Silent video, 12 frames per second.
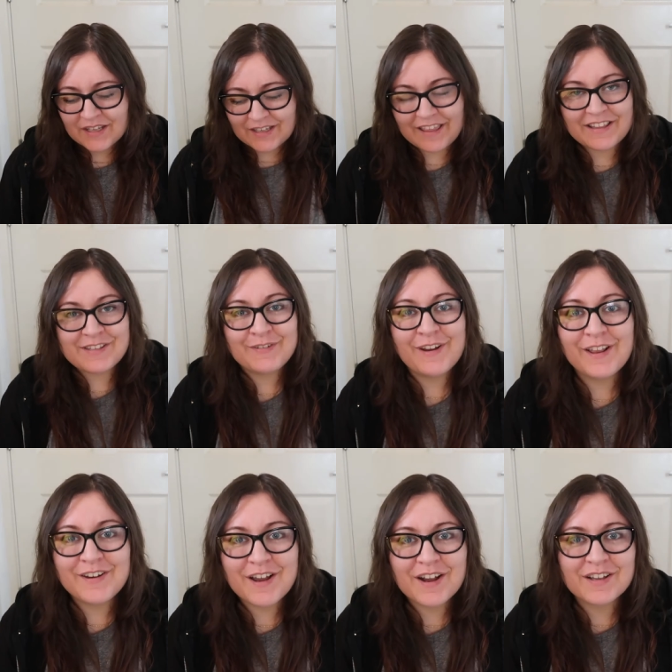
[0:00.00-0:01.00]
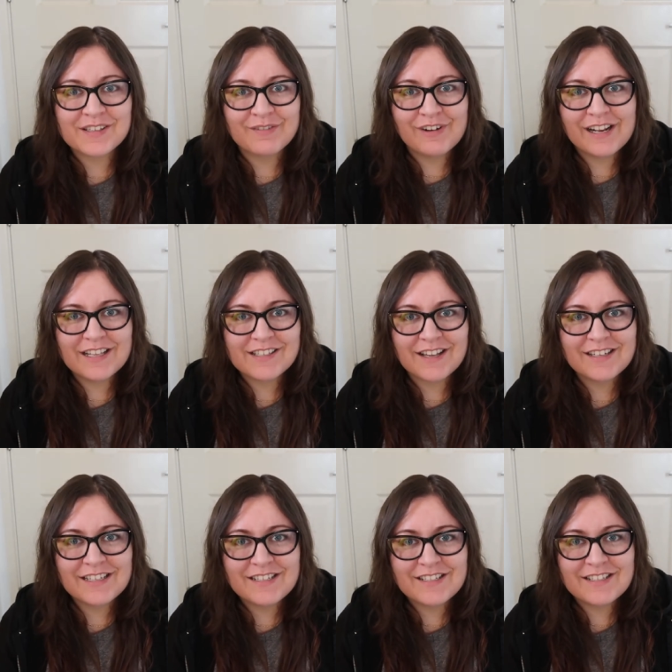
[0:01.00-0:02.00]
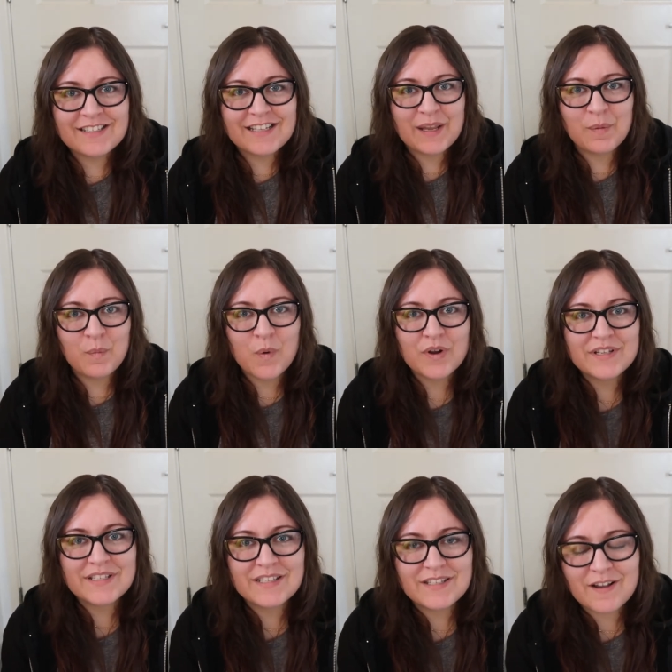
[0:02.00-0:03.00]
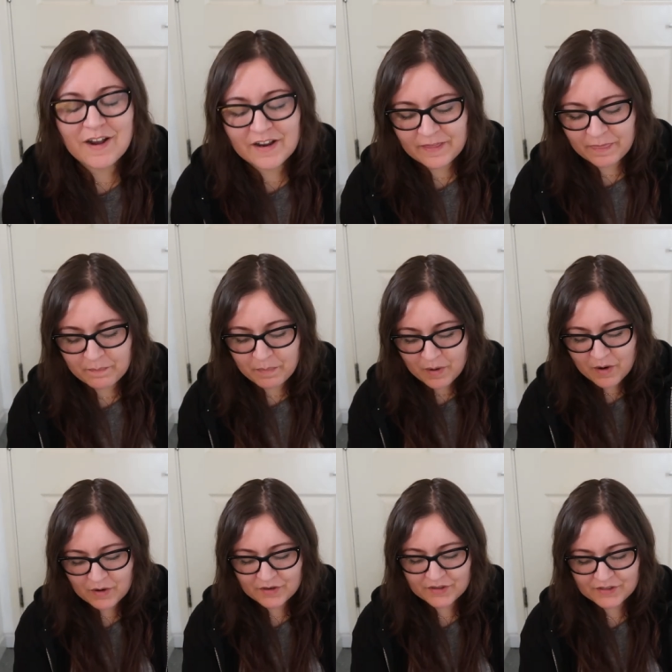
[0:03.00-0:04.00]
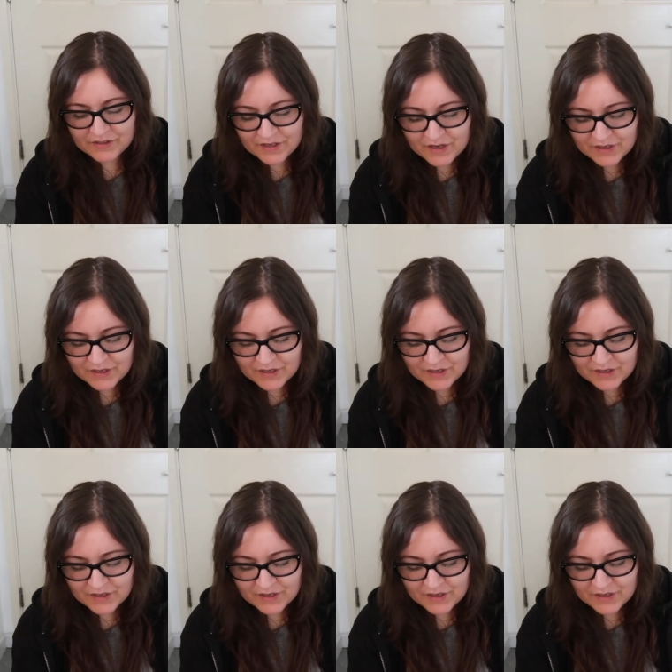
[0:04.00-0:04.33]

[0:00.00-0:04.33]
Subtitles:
get this video done because I'm really excited to see what is inside the box.